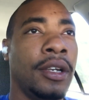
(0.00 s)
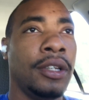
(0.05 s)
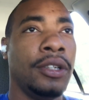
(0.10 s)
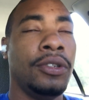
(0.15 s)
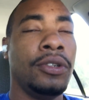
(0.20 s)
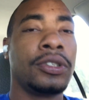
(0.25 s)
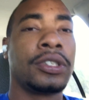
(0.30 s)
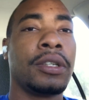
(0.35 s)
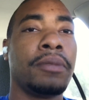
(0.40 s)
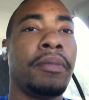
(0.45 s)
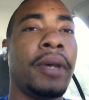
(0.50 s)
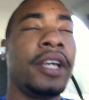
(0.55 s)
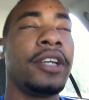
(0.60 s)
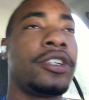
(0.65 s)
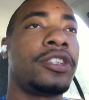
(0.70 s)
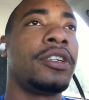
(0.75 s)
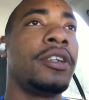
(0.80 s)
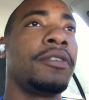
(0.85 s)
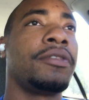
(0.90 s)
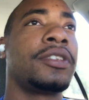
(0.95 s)
do some
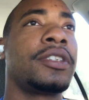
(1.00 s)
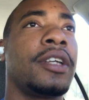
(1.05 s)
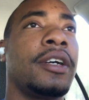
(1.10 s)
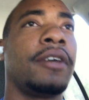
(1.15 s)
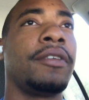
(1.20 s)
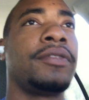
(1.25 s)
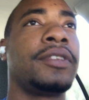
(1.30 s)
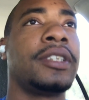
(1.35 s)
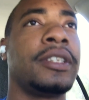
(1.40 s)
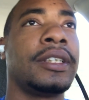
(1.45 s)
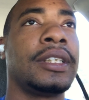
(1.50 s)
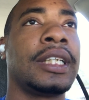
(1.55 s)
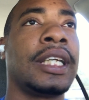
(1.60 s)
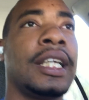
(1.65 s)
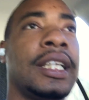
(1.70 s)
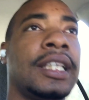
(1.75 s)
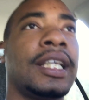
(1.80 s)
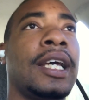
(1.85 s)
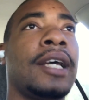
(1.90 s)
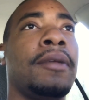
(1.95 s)
makeshift stuff to
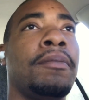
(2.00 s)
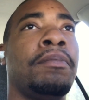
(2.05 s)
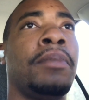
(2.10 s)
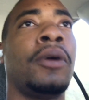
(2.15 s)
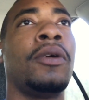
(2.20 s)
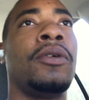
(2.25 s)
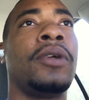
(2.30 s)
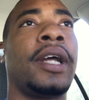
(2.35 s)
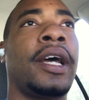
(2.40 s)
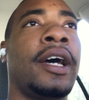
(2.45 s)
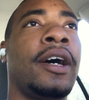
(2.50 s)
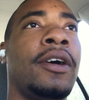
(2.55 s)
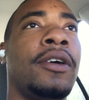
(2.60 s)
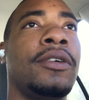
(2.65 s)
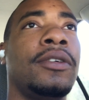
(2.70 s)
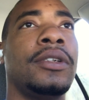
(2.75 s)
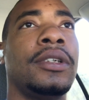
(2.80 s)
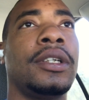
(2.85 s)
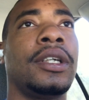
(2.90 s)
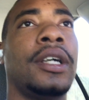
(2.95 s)
get that bolt
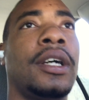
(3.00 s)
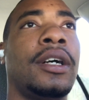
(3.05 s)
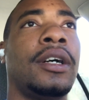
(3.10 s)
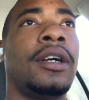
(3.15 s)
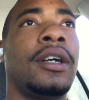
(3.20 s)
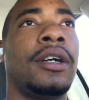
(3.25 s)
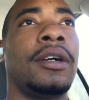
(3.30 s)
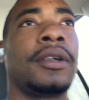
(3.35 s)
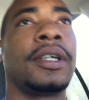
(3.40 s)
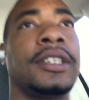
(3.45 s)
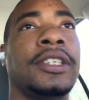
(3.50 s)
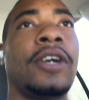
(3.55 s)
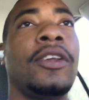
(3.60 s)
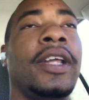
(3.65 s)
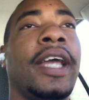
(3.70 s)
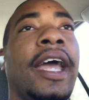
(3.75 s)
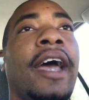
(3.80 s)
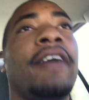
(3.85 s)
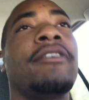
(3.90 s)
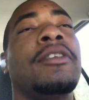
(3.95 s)
out, because
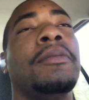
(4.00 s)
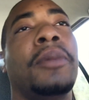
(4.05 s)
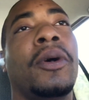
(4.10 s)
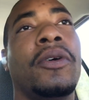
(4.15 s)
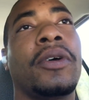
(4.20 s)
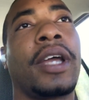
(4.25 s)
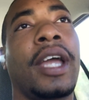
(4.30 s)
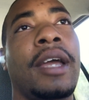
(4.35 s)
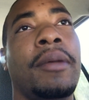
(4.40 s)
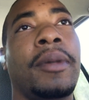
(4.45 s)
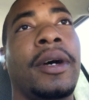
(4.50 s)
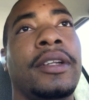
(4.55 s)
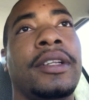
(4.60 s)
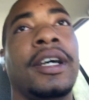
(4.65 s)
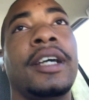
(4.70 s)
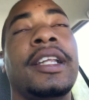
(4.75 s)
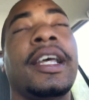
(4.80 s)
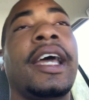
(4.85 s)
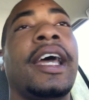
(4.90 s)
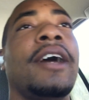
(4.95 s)
only half the bolt came out, the
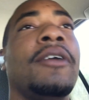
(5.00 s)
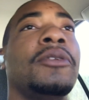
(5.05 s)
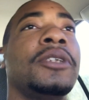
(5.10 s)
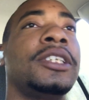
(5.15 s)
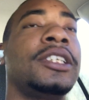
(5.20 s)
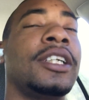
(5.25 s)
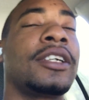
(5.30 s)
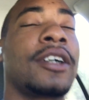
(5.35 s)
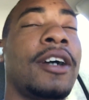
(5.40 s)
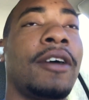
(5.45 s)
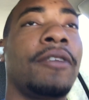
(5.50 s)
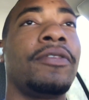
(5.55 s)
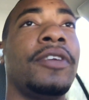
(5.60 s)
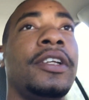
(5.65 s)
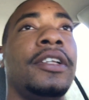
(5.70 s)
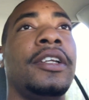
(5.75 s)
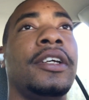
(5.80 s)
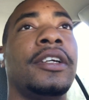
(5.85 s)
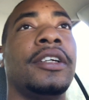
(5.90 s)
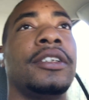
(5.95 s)
other half was stuck off
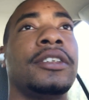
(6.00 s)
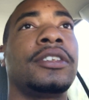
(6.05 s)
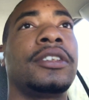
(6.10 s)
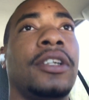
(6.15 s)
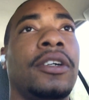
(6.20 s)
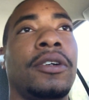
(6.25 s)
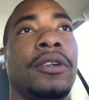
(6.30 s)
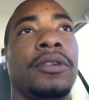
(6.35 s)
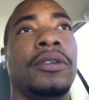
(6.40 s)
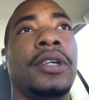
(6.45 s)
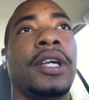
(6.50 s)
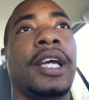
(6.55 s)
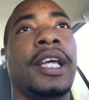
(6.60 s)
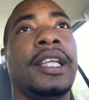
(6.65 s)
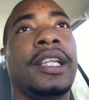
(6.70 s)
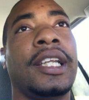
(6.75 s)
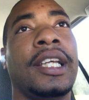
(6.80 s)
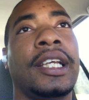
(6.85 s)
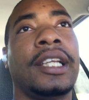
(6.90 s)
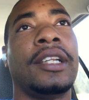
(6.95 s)
in there. So,
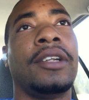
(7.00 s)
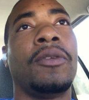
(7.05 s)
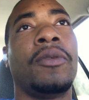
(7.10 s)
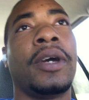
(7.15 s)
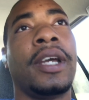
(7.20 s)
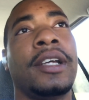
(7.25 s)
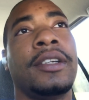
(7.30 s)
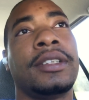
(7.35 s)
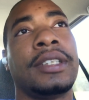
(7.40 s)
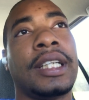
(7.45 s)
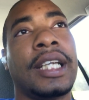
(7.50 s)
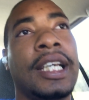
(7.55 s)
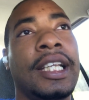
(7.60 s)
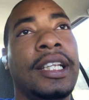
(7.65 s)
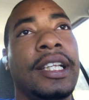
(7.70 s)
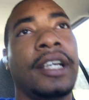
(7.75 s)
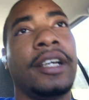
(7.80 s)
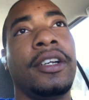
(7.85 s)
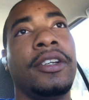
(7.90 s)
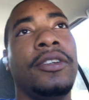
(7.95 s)
and then the way it's
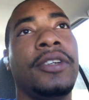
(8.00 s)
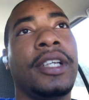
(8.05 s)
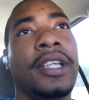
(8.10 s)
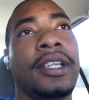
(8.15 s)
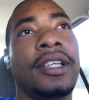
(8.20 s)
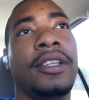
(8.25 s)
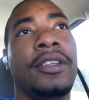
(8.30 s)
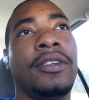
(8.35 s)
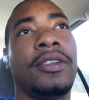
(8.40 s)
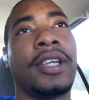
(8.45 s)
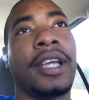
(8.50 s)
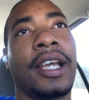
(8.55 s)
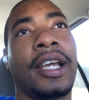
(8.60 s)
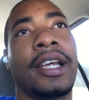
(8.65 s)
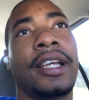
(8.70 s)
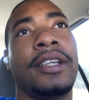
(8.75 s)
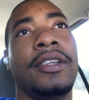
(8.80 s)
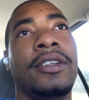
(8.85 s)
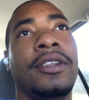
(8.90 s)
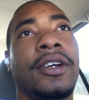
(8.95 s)
in there, you
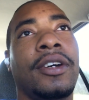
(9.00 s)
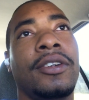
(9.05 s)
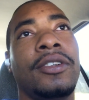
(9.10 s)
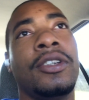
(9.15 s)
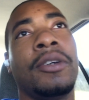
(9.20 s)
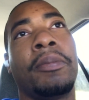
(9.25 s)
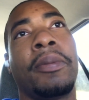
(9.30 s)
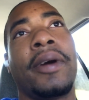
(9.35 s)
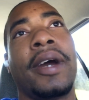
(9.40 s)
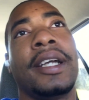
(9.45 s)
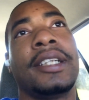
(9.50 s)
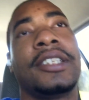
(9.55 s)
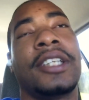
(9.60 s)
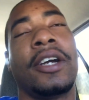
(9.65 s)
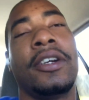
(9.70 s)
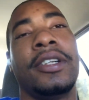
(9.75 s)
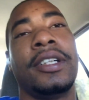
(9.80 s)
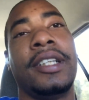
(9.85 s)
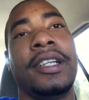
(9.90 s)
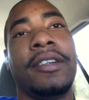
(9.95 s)
can't, you can probably
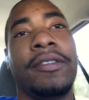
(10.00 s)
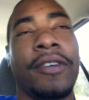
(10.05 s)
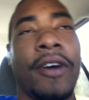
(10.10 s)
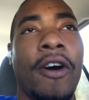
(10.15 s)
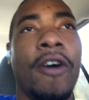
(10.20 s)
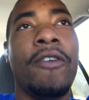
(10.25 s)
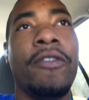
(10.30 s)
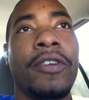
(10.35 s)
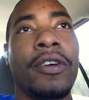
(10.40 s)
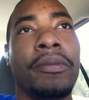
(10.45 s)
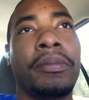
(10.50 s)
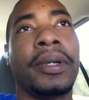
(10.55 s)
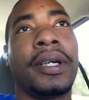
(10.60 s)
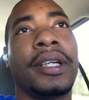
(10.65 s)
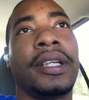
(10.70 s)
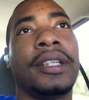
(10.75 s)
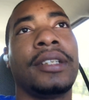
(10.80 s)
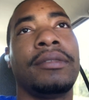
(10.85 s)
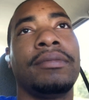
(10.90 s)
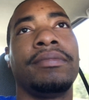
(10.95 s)
turn the diff over,
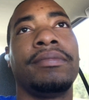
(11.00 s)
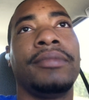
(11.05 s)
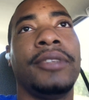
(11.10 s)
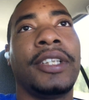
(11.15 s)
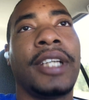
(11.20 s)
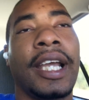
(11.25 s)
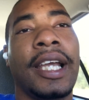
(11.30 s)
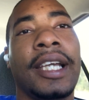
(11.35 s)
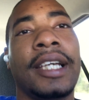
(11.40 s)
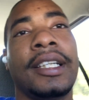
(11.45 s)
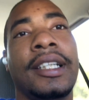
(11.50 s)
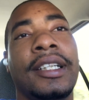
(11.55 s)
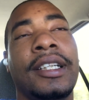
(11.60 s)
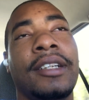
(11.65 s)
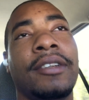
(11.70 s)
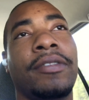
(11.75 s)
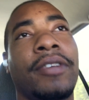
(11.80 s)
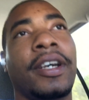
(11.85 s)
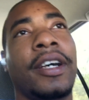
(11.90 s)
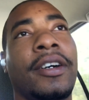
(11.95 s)
but you can't get the
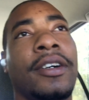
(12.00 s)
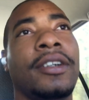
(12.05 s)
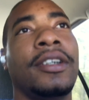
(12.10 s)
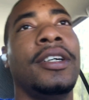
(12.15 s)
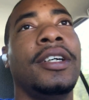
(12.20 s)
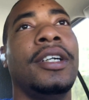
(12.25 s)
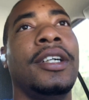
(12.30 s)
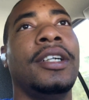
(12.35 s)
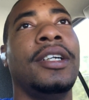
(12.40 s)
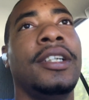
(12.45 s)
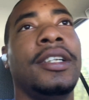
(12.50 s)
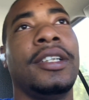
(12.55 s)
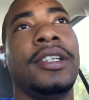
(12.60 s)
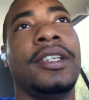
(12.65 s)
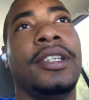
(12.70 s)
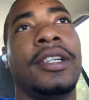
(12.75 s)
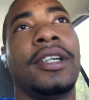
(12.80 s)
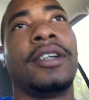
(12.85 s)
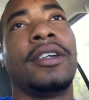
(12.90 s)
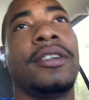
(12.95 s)
diff out,
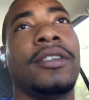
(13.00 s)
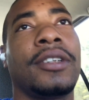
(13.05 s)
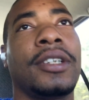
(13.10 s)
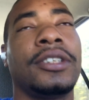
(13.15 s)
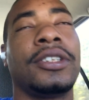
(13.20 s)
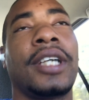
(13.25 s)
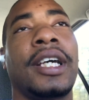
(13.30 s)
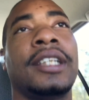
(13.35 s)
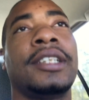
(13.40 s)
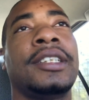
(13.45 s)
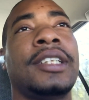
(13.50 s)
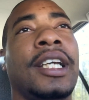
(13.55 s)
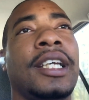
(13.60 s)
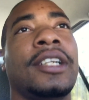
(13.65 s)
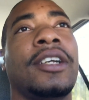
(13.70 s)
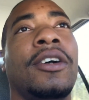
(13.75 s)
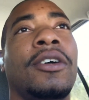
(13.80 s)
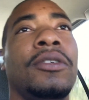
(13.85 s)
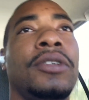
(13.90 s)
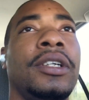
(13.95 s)
because you have to take
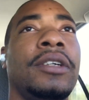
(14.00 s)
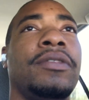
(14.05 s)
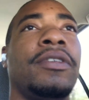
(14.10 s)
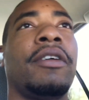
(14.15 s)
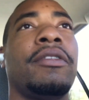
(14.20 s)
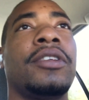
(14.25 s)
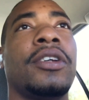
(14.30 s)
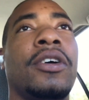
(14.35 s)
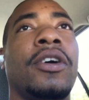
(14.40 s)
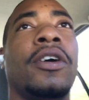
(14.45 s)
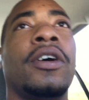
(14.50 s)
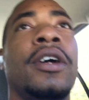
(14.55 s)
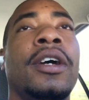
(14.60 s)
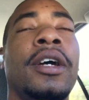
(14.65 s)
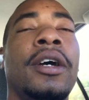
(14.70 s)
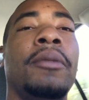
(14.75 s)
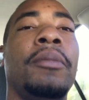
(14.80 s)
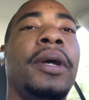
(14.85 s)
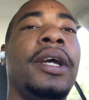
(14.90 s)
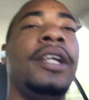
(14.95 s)
the whole diff off the car.
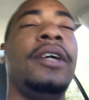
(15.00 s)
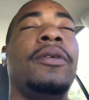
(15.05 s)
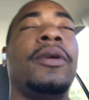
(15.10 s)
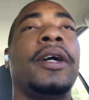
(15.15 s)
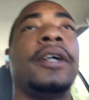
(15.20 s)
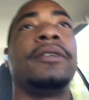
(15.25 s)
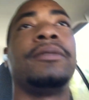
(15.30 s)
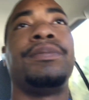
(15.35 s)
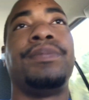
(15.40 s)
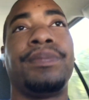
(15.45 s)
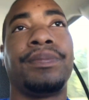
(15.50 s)
But anyway,